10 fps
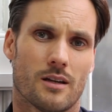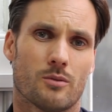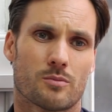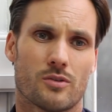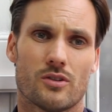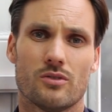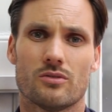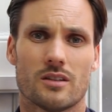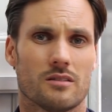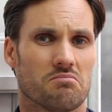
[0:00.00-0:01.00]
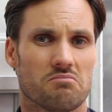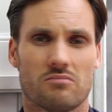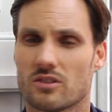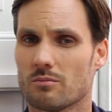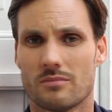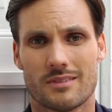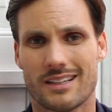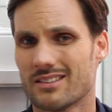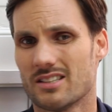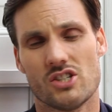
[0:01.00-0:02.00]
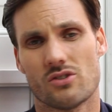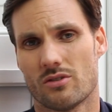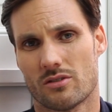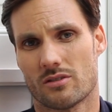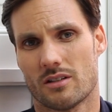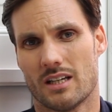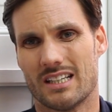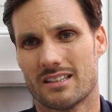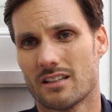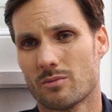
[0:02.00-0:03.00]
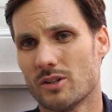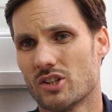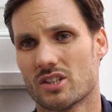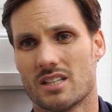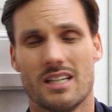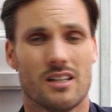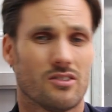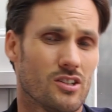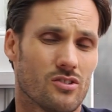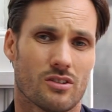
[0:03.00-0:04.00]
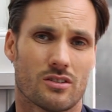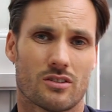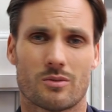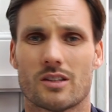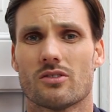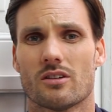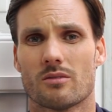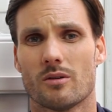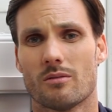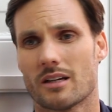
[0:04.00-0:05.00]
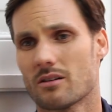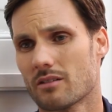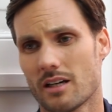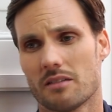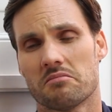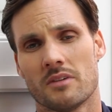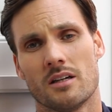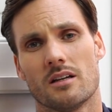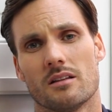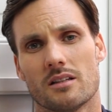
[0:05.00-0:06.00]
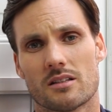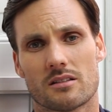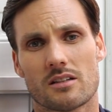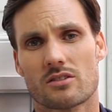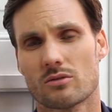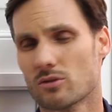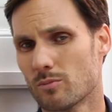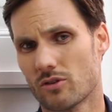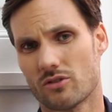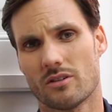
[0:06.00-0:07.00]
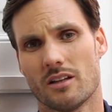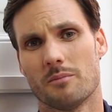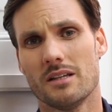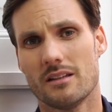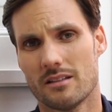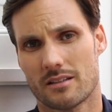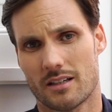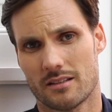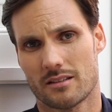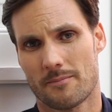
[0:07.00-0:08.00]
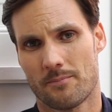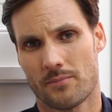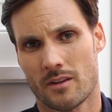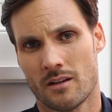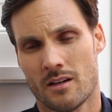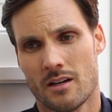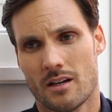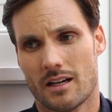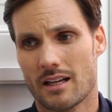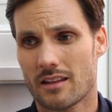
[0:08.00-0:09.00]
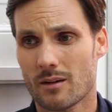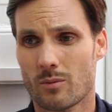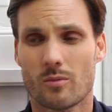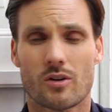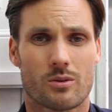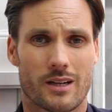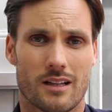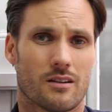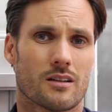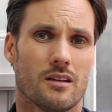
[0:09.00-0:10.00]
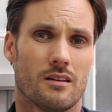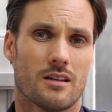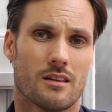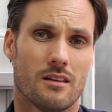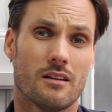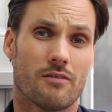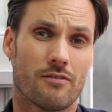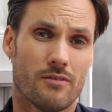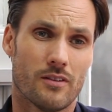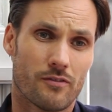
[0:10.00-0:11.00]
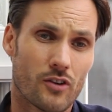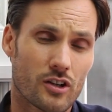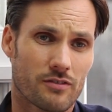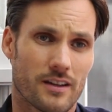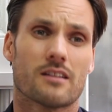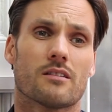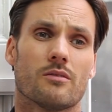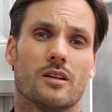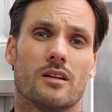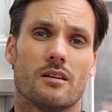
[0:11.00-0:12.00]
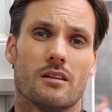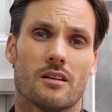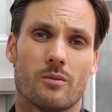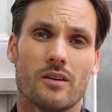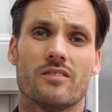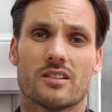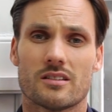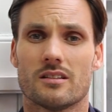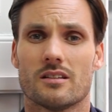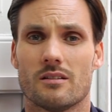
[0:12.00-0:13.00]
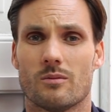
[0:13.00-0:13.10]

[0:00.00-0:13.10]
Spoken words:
that was producing some nice t-shirts. And since we just needed t-shirts and sweatshirts, we were like, okay, let's go to Portugal and meet these guys. And I think we were quite lucky that the first factory that we visited